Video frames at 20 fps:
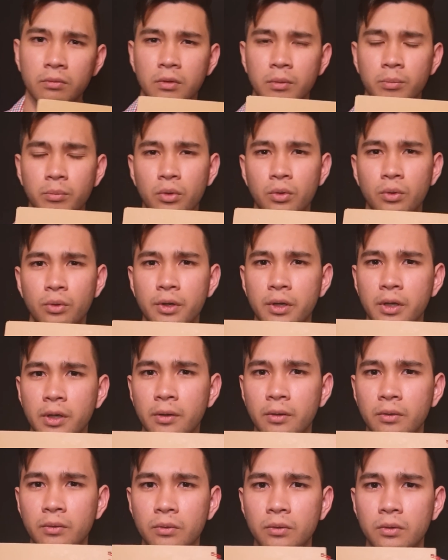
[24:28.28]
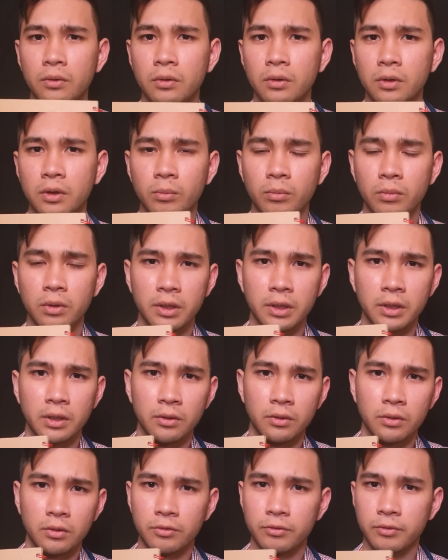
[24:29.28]
reporting or complaining
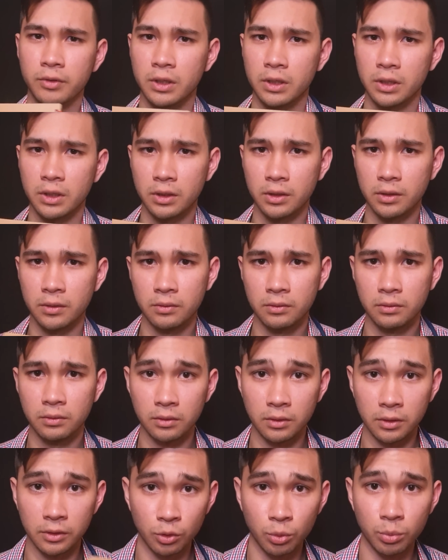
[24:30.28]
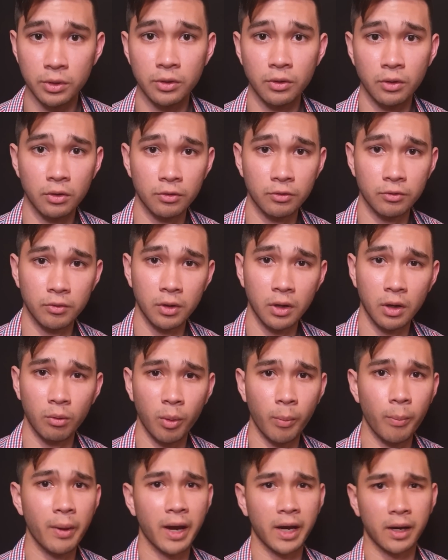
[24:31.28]
of a little bit of
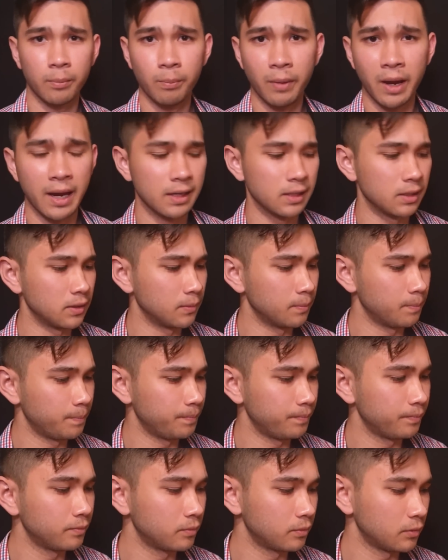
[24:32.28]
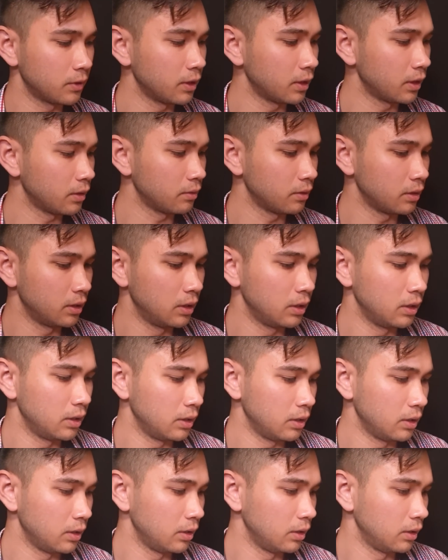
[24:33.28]
lower back pain. Now,
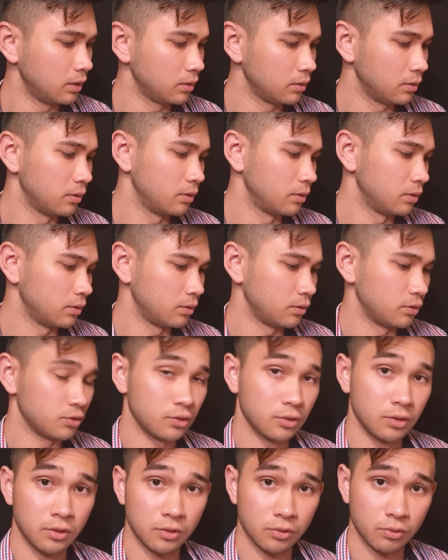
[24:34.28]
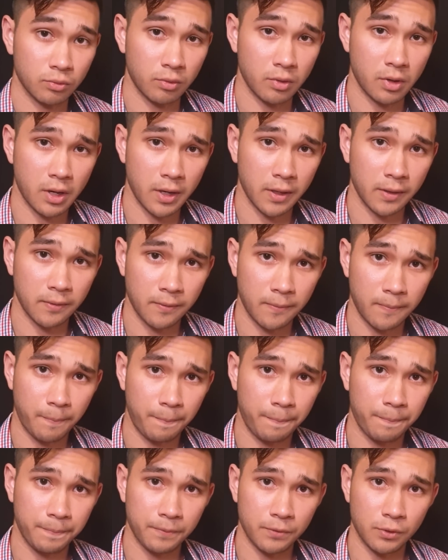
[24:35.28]
is this right?
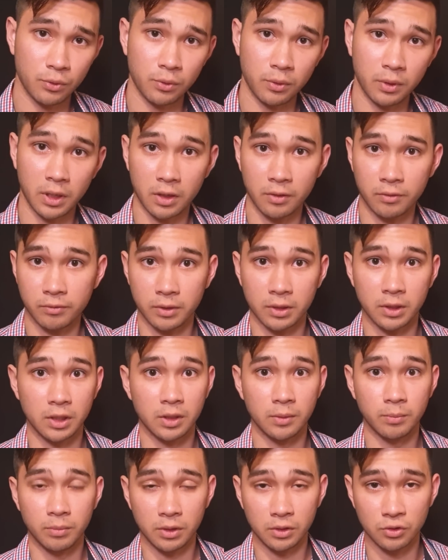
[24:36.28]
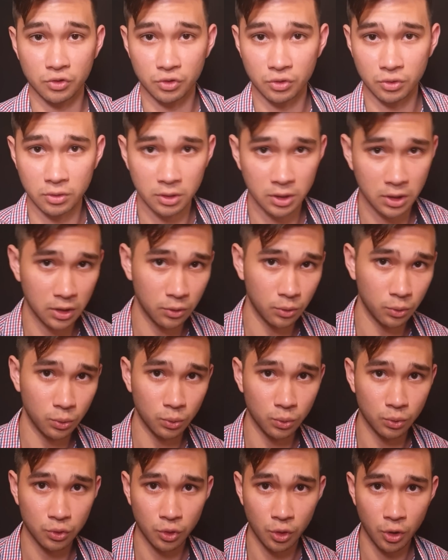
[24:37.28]
Do you have any pins and
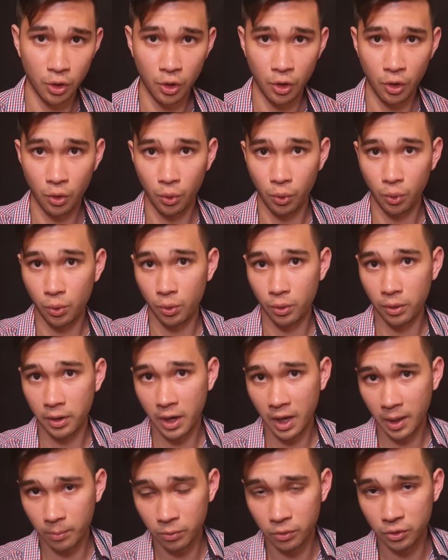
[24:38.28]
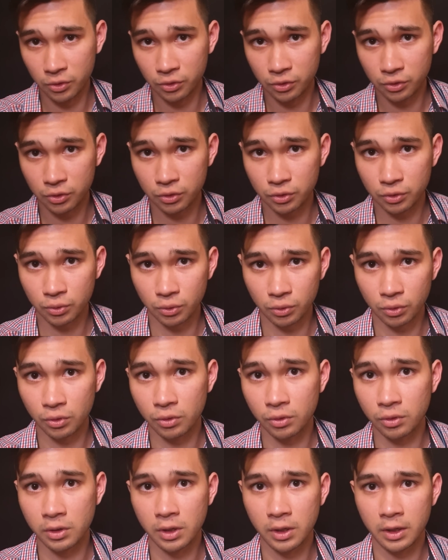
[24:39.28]
needles or numbness
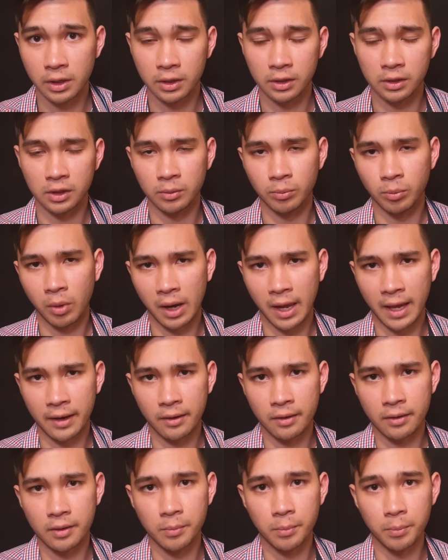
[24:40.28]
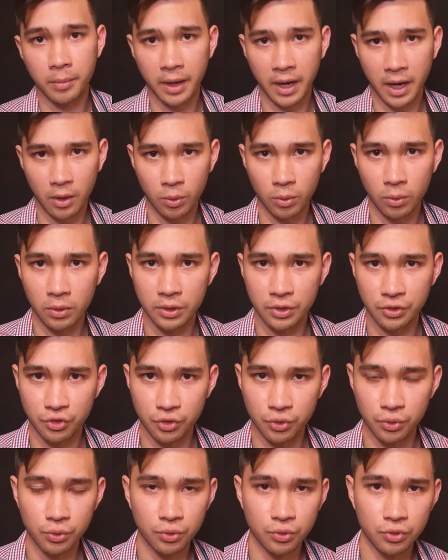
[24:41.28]
or any bladder and bowel
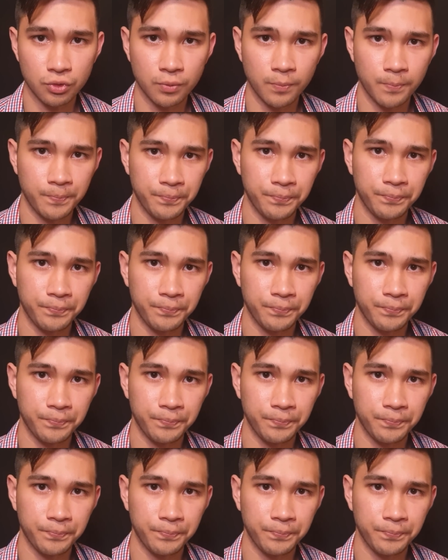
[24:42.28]
issues?